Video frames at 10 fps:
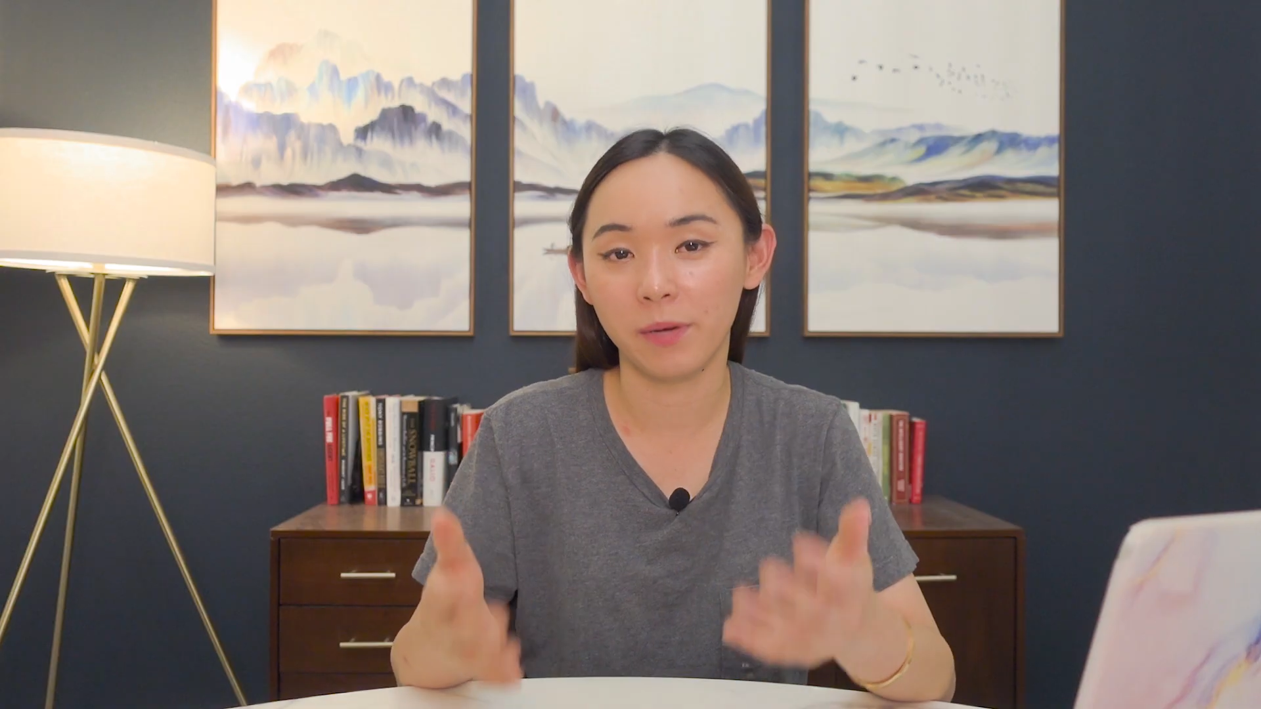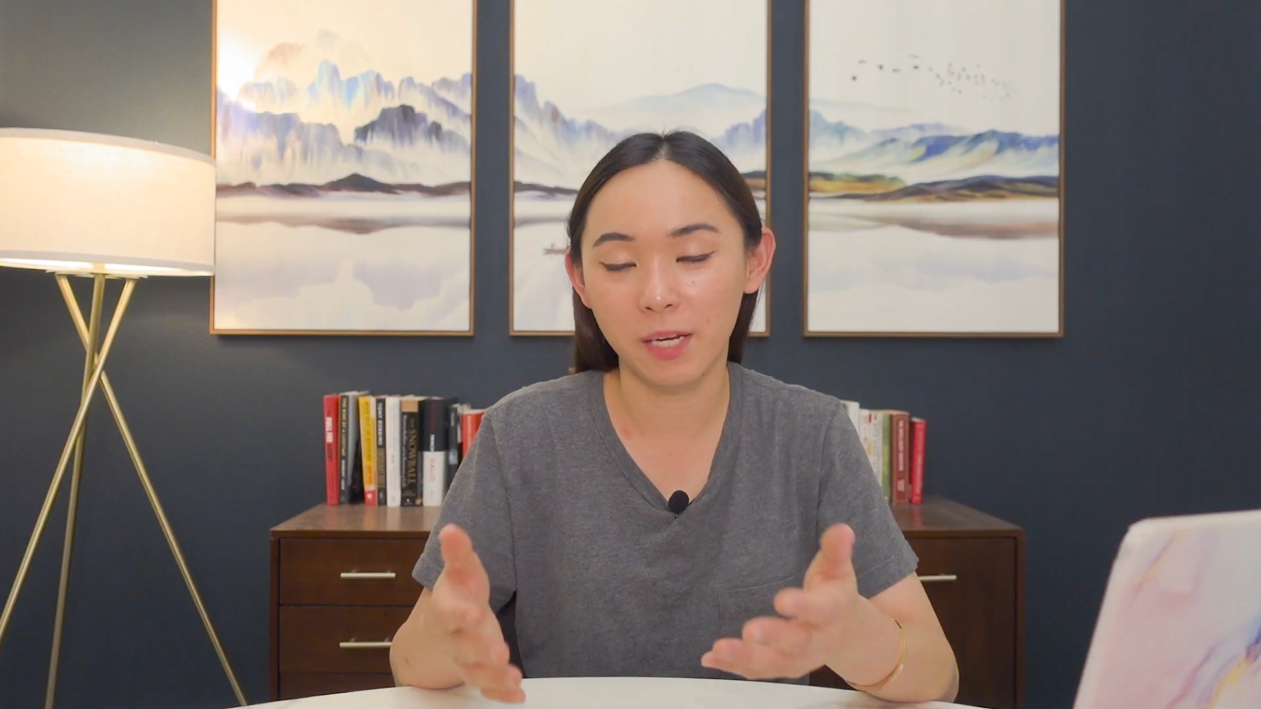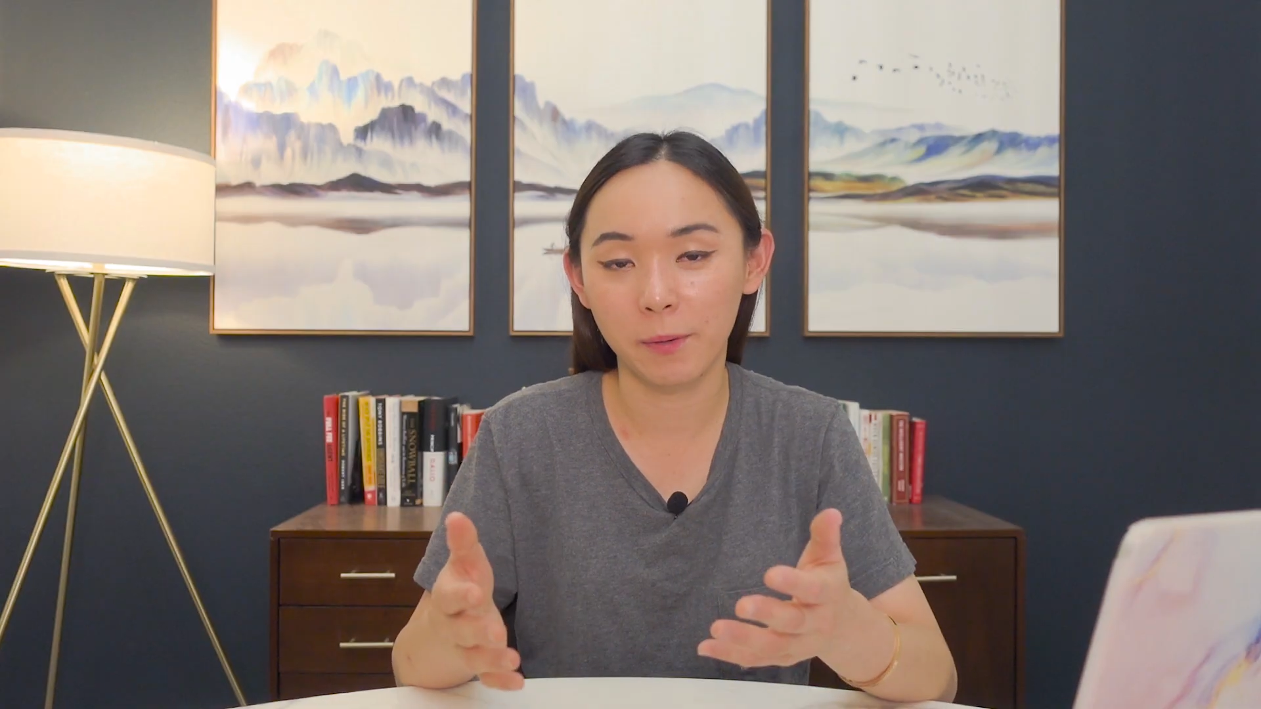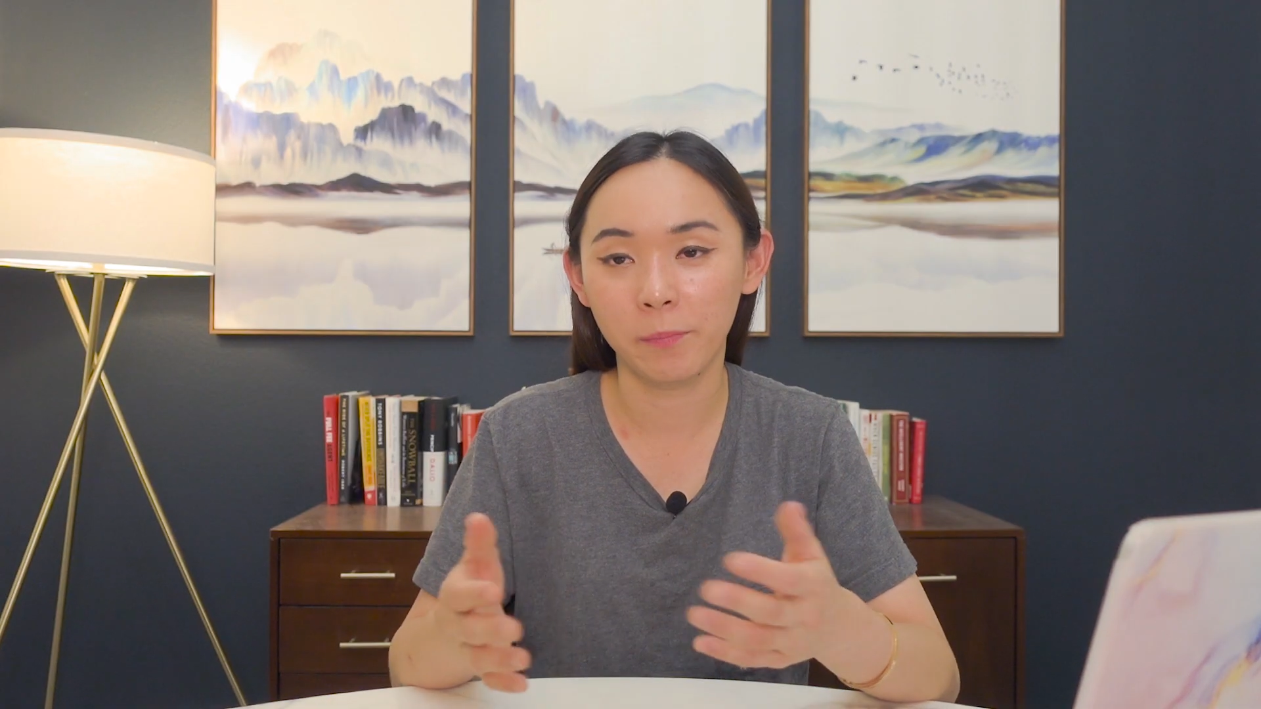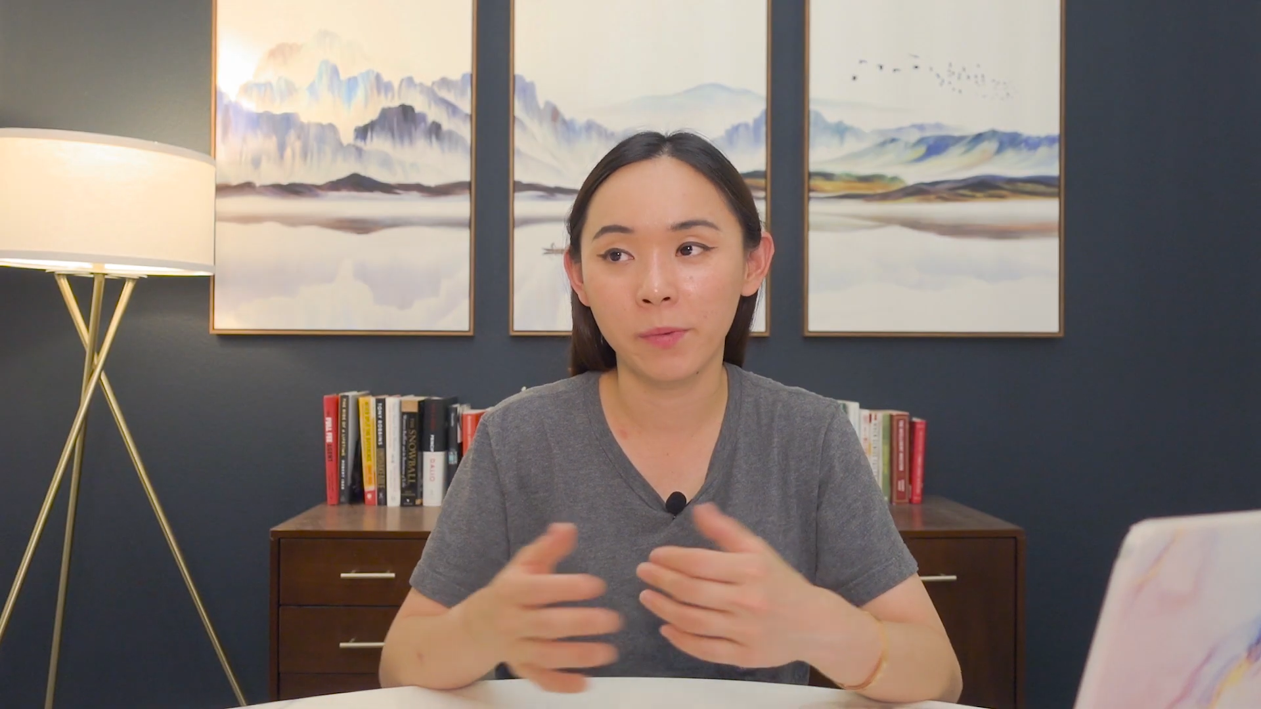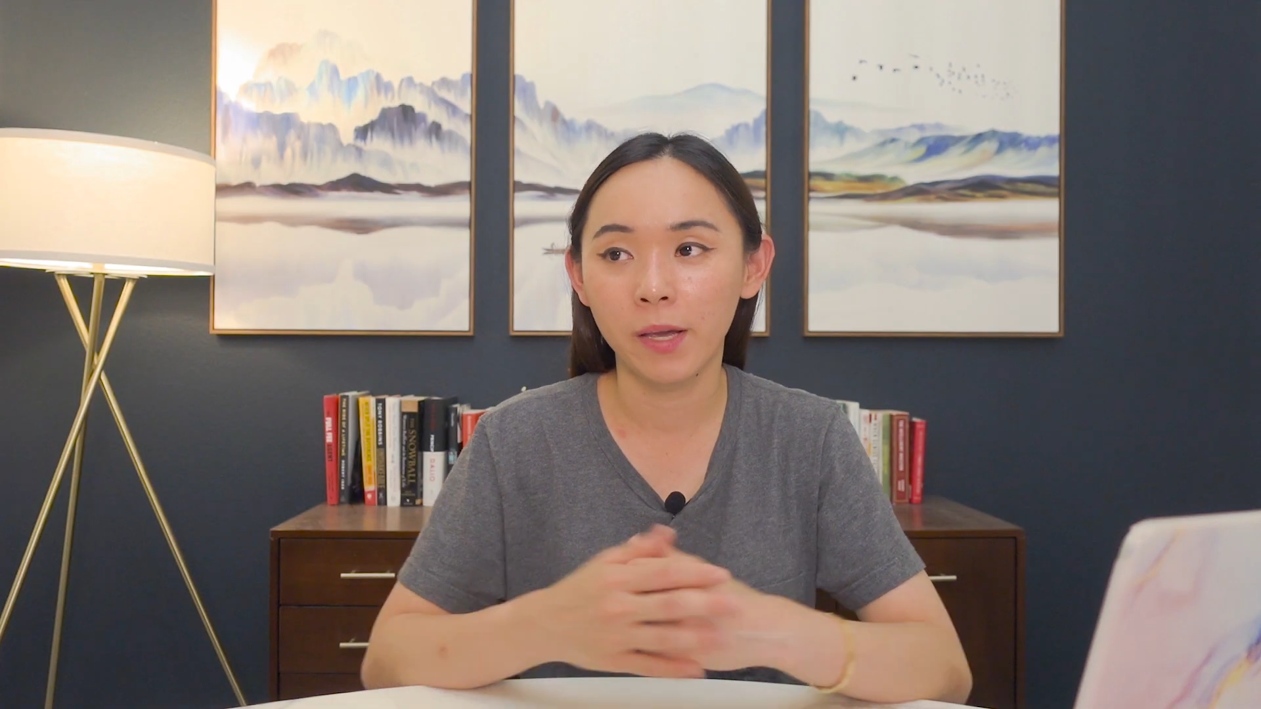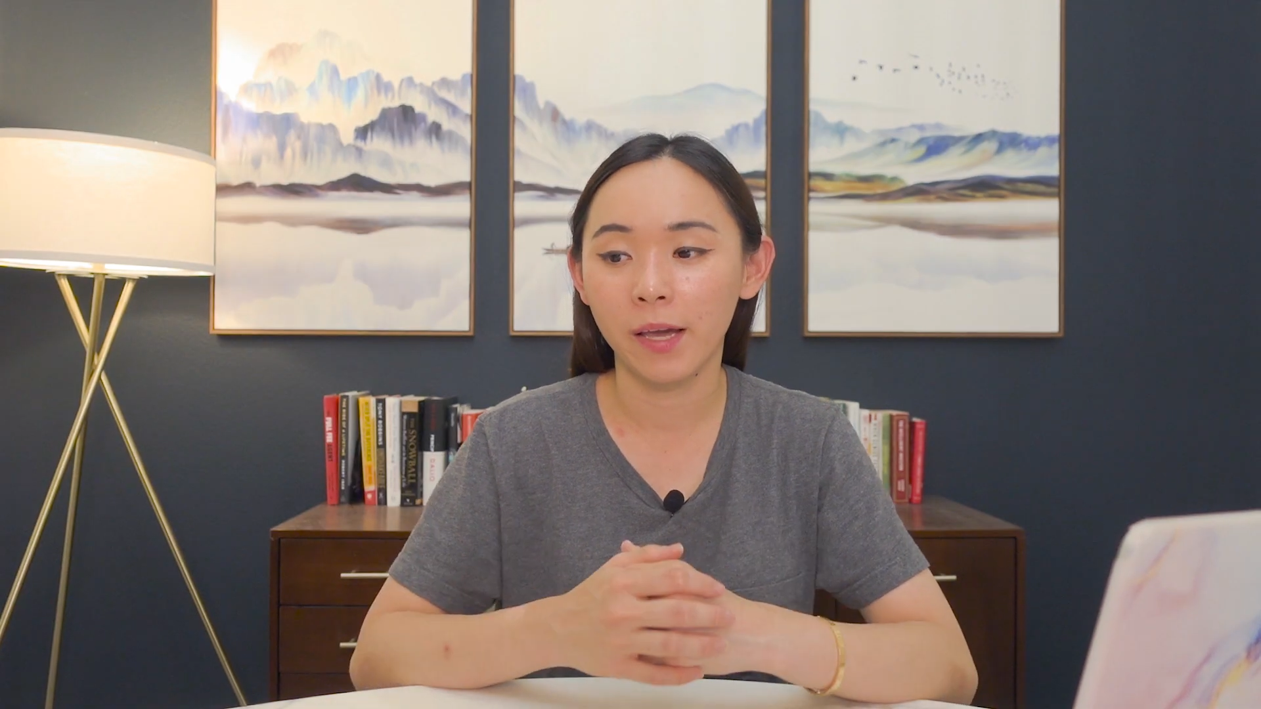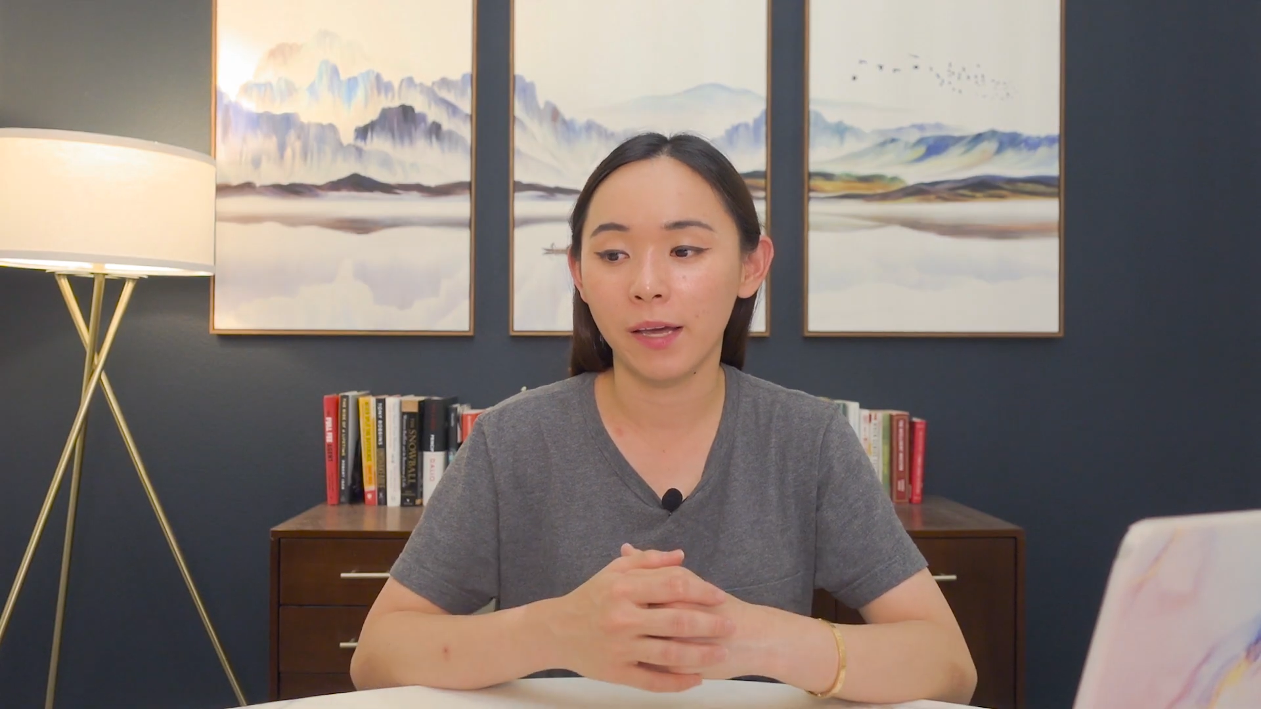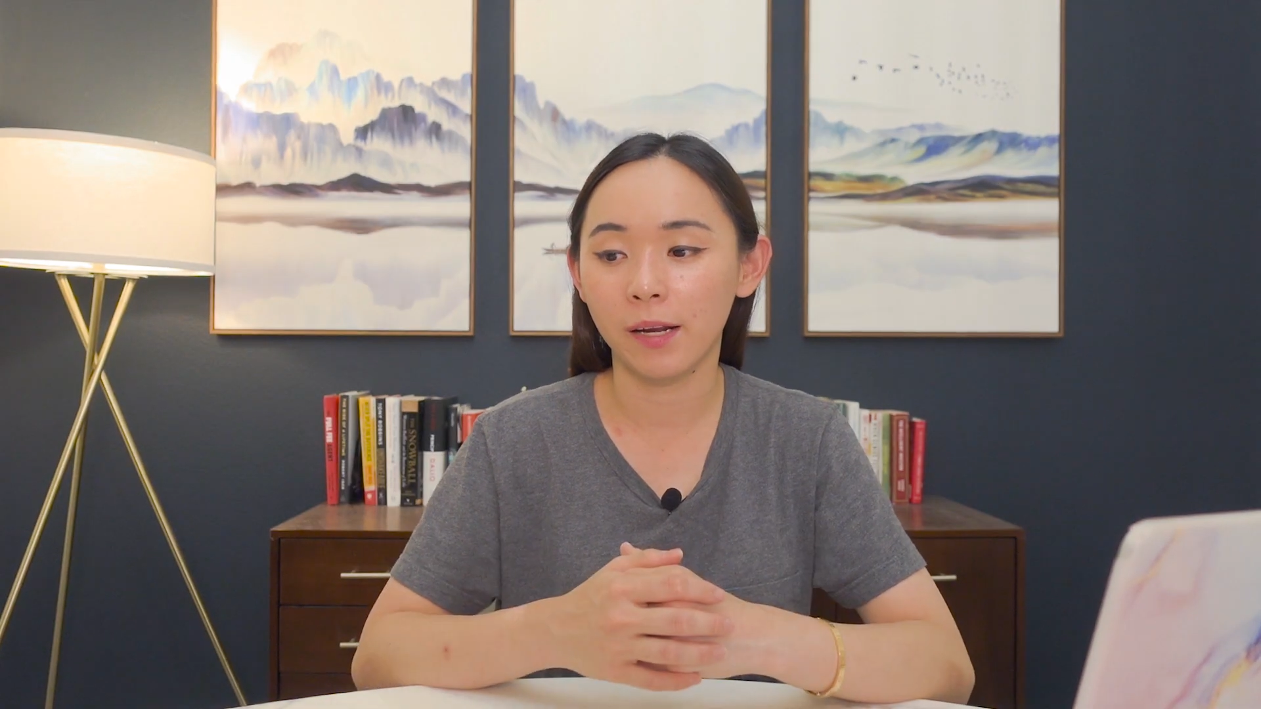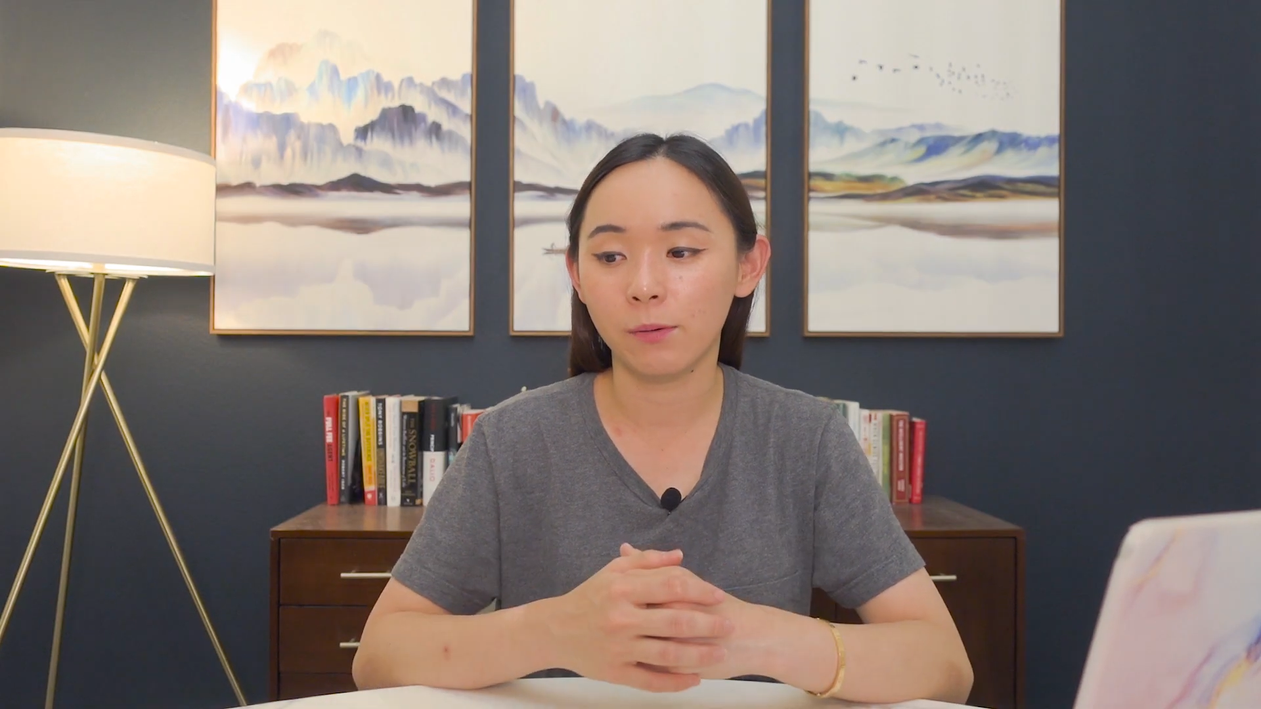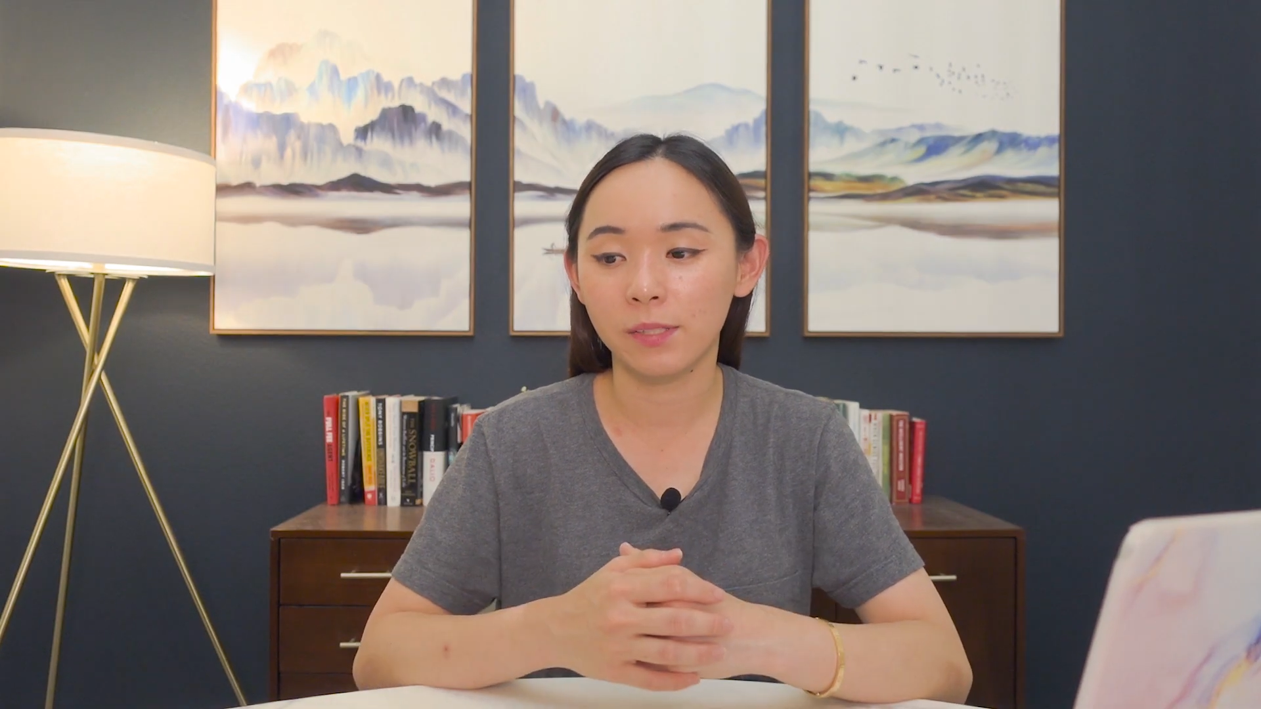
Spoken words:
minimum. And I